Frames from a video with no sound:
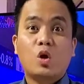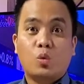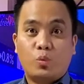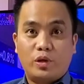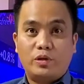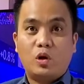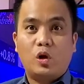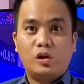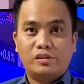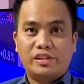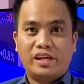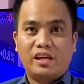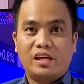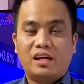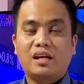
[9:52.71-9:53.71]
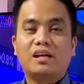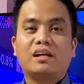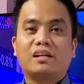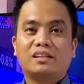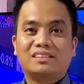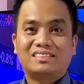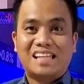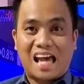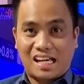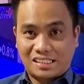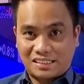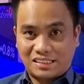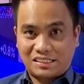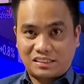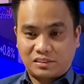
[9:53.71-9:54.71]
withholding
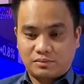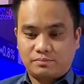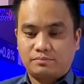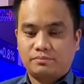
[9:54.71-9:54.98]
tax.